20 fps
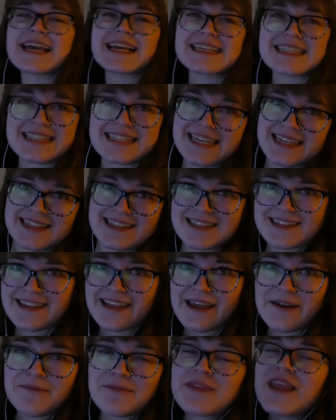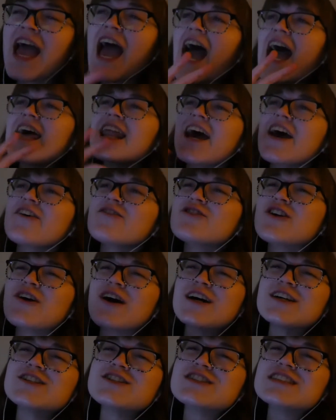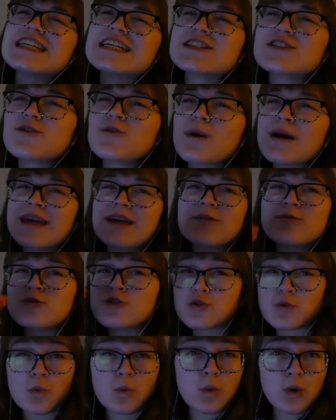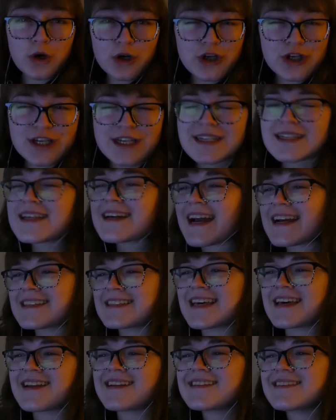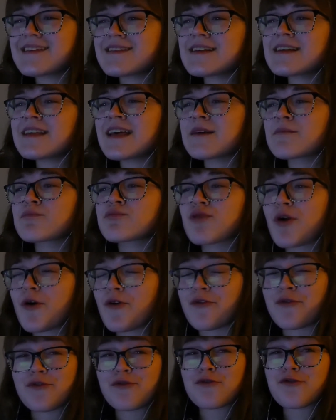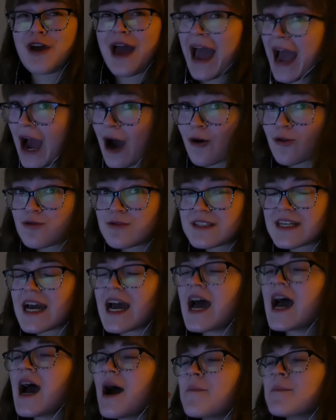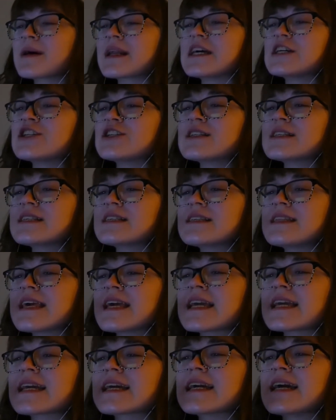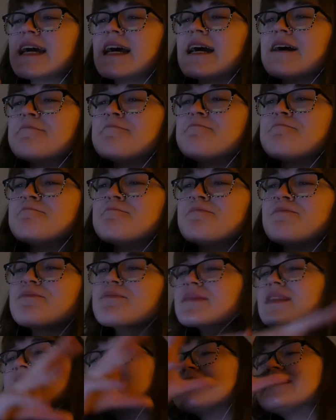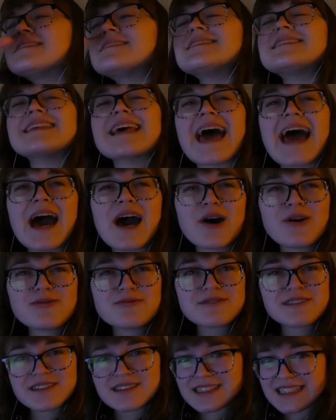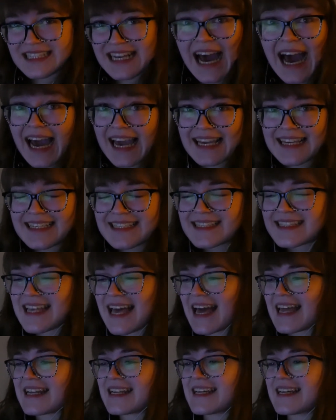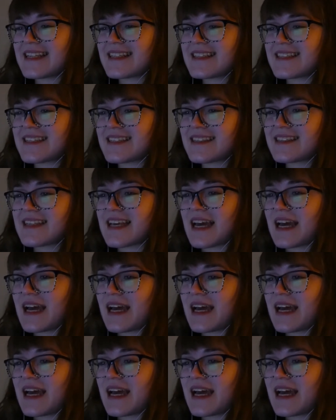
existed. And I don't know, I just like the way it was worded. Like I said, it's something, like, profound, but I just think it sounds nice, and it's,